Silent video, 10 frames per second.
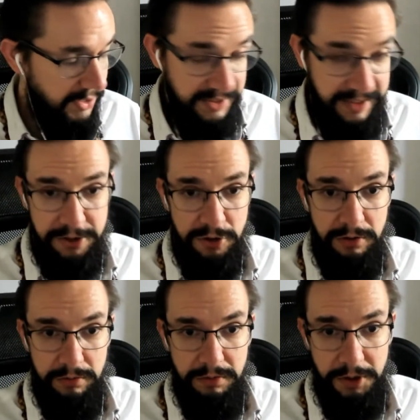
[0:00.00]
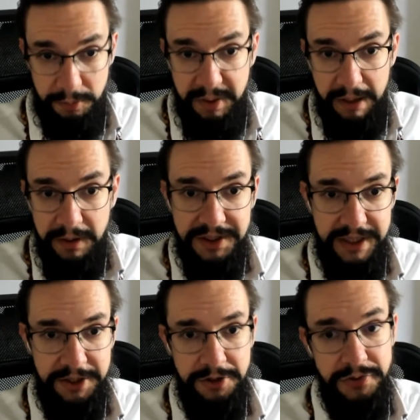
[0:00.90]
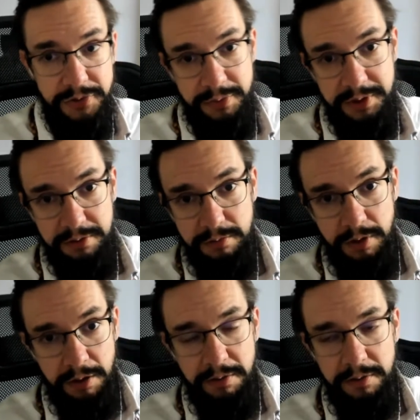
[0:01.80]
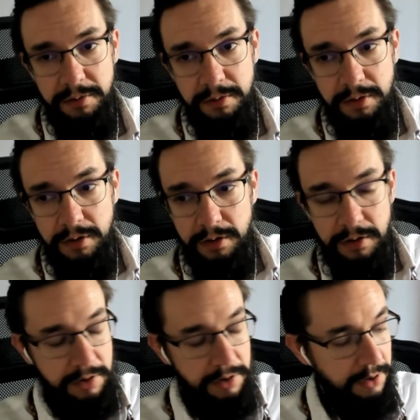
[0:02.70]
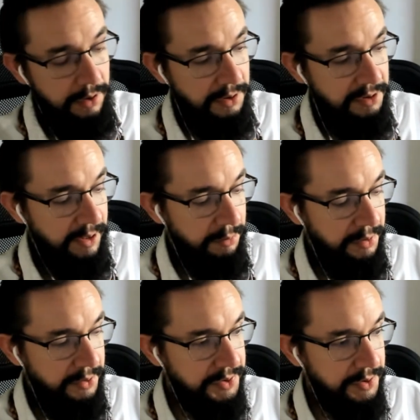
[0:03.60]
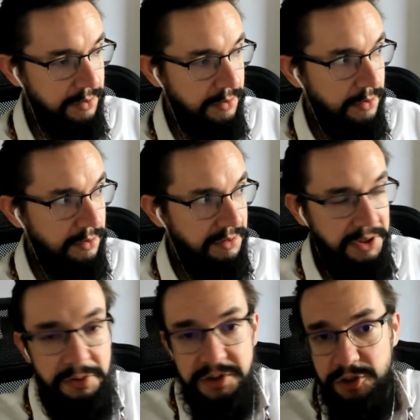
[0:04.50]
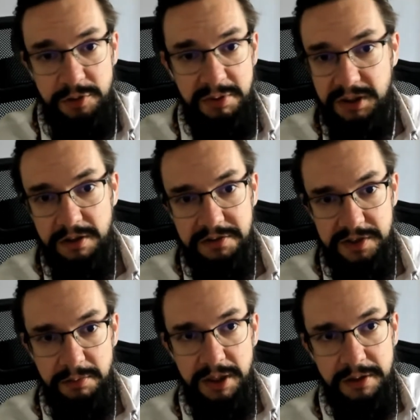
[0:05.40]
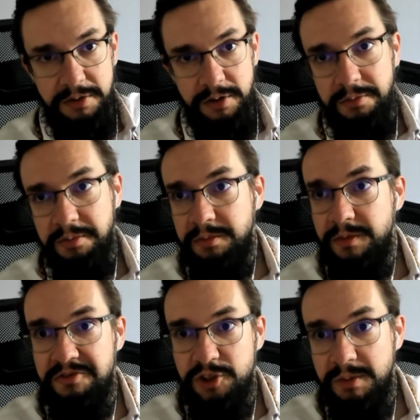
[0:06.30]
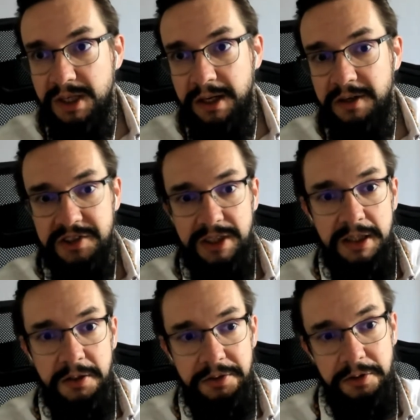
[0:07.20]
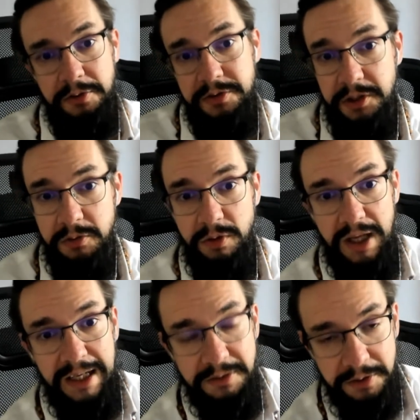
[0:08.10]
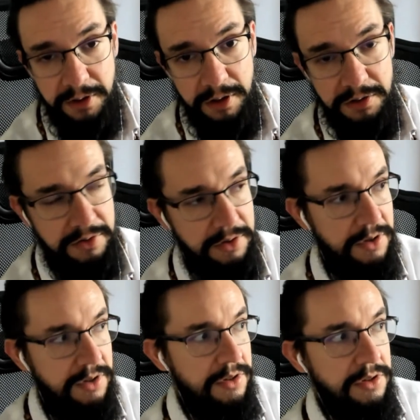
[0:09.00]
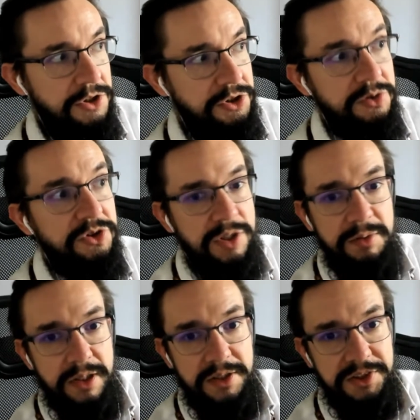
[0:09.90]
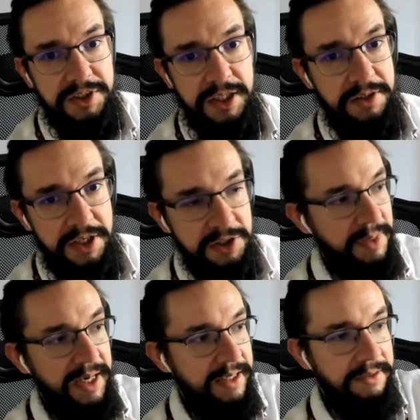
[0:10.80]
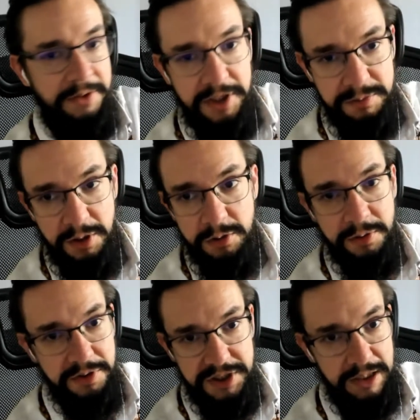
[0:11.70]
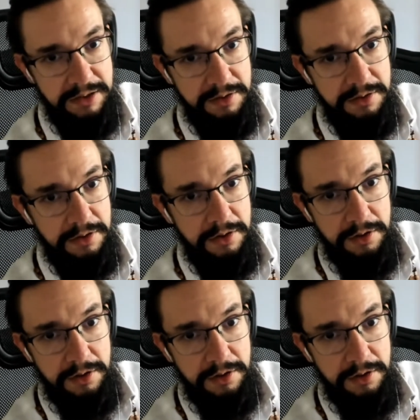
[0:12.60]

schedule your pairing sessions with other developers, then use a GPT of some kind. If Gemini is allowed and you're using Google Calendar a lot, just use Gemini and say, here's my calendar, here's my coworker's calendar.